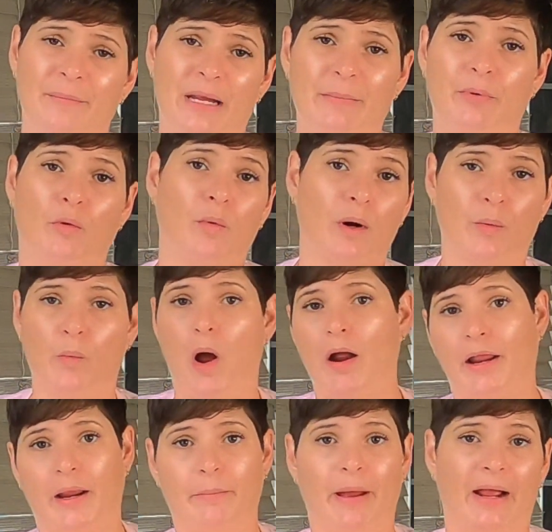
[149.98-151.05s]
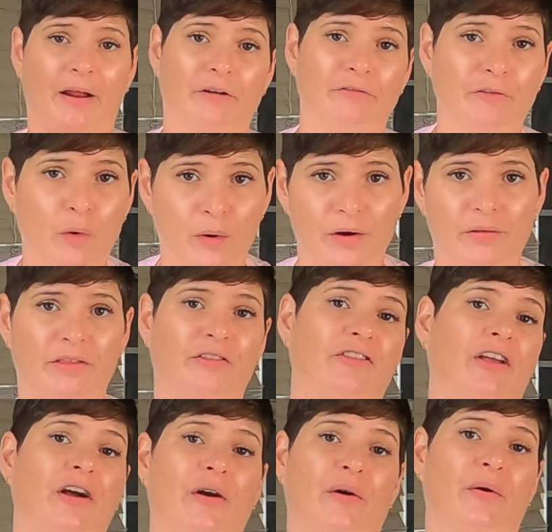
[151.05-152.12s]
People were walking back and forth,
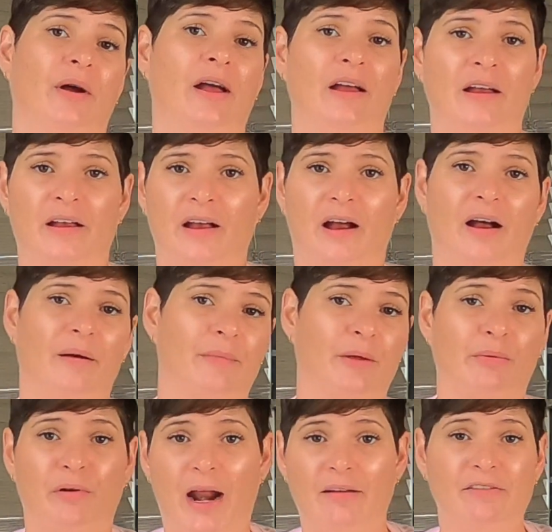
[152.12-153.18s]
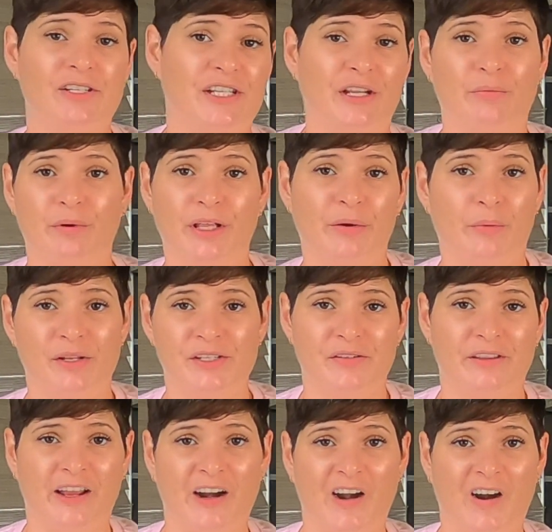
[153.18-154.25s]
so the privacy really
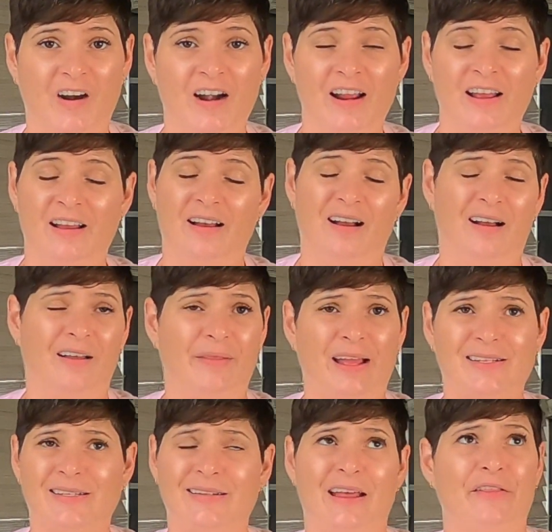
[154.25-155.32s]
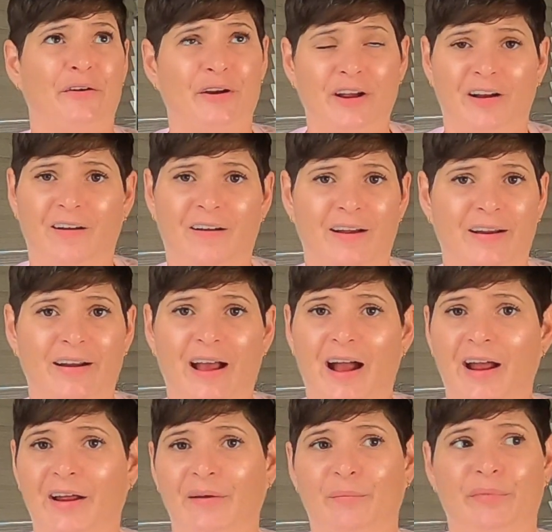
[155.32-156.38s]
wasn't there. That's another con.
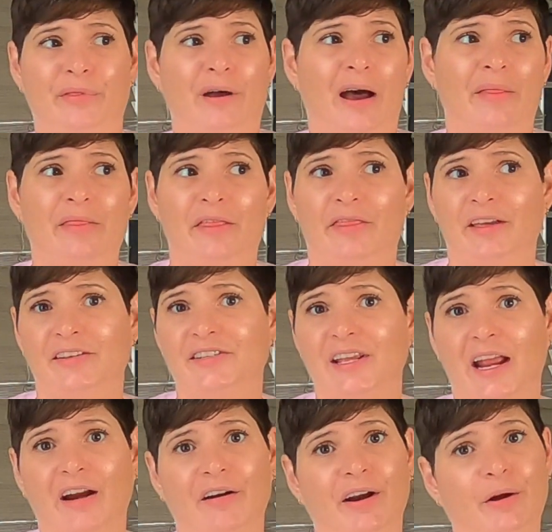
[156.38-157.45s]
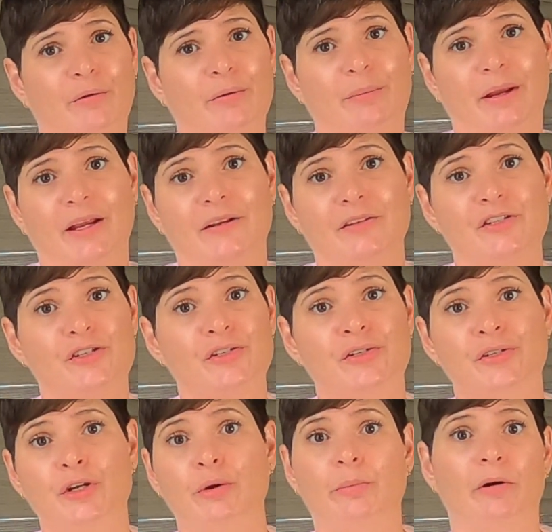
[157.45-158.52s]
I thought that this area would be
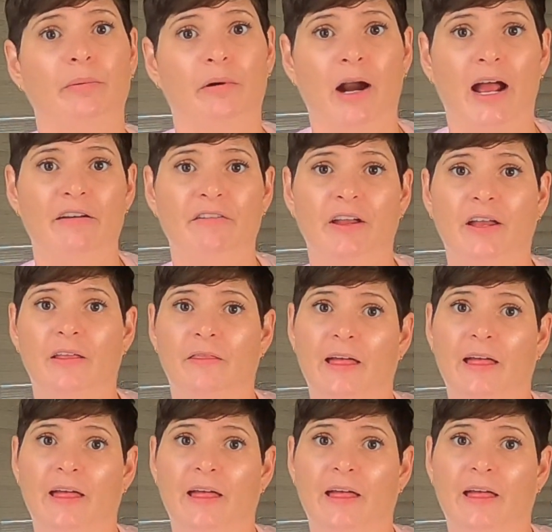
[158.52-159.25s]
super private.